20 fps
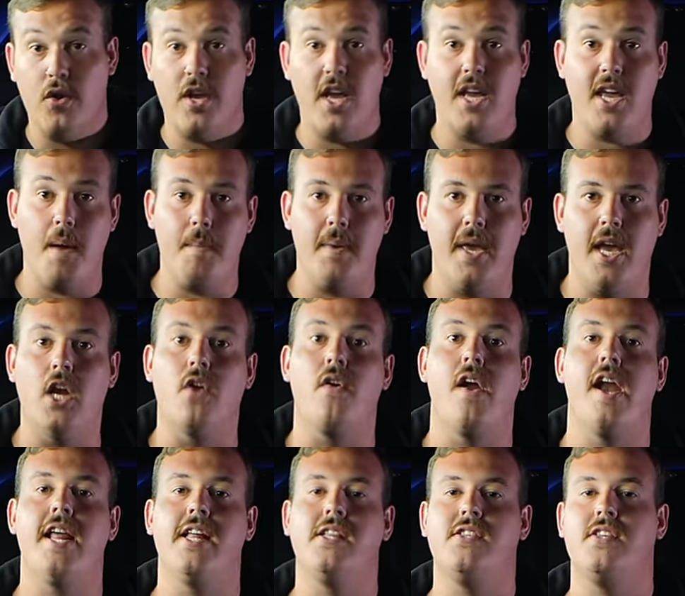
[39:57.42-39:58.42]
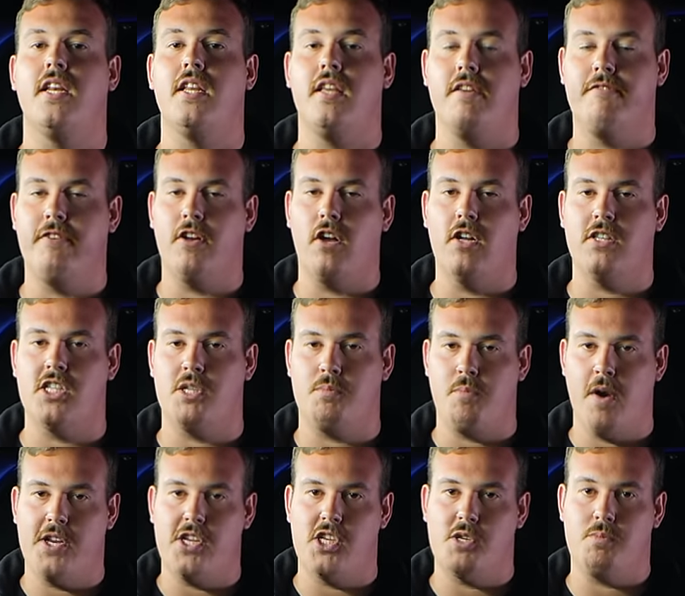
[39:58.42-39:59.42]
all your yummy ingredients in and you forgot to
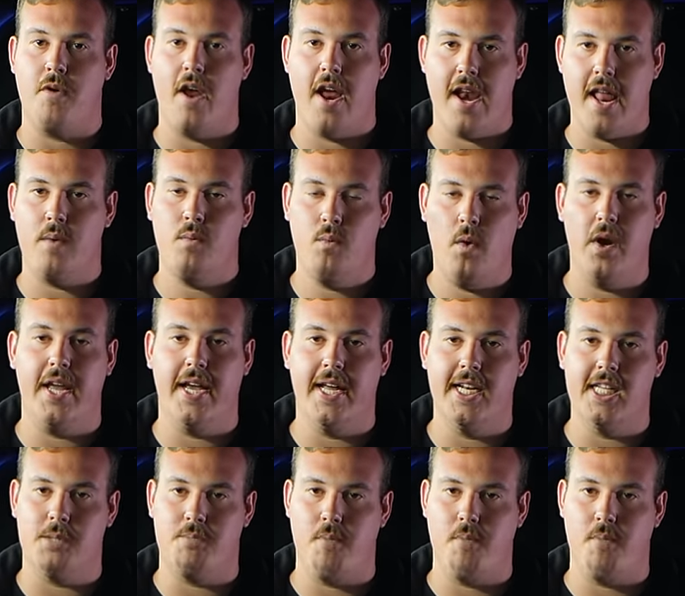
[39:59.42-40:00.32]
spread your spread. What are you going to